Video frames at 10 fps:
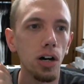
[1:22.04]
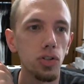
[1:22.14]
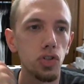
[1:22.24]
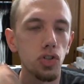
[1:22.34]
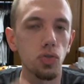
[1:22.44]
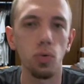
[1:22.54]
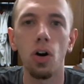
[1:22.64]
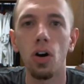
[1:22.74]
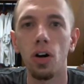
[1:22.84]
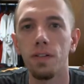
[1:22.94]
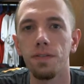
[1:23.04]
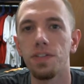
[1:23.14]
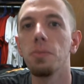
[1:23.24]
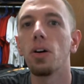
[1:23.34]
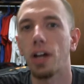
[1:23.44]
strong
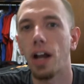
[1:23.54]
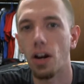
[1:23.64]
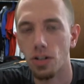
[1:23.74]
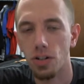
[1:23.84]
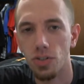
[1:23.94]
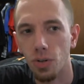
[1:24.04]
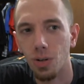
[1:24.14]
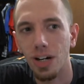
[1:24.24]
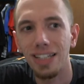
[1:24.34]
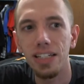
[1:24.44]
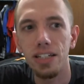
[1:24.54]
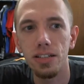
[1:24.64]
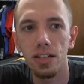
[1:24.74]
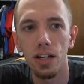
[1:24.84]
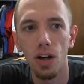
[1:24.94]
female characters, or at
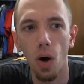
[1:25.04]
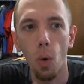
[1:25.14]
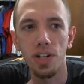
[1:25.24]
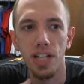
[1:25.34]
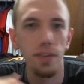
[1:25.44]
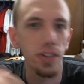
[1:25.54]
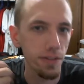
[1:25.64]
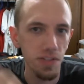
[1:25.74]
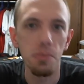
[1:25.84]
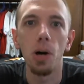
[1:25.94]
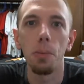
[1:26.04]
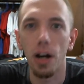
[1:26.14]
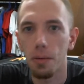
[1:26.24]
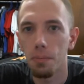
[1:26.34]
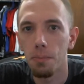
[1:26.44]
least always having a female
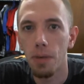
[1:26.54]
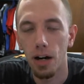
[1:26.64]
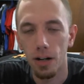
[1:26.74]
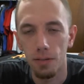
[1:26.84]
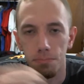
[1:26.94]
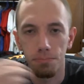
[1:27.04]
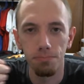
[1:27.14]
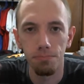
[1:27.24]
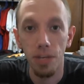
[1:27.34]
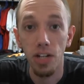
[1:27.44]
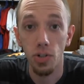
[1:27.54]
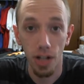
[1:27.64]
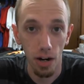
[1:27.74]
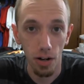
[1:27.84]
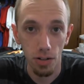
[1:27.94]
main
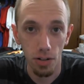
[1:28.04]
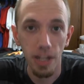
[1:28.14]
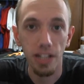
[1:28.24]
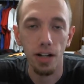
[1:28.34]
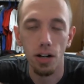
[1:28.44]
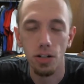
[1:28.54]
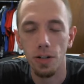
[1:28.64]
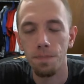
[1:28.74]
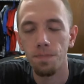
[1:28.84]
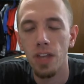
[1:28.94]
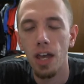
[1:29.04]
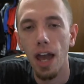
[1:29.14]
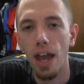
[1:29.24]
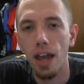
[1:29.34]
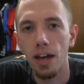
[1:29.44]
character,
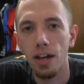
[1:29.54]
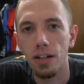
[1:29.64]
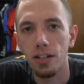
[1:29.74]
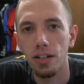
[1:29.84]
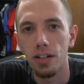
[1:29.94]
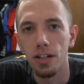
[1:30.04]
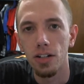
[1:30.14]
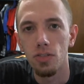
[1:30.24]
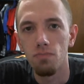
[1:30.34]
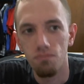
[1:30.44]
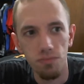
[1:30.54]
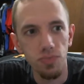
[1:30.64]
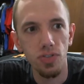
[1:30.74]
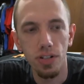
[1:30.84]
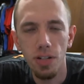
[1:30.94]
and
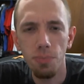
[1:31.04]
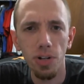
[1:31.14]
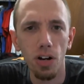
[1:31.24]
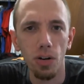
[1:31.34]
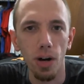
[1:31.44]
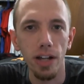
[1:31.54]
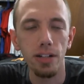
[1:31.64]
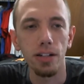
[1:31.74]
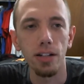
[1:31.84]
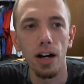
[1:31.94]
she did pretty all right.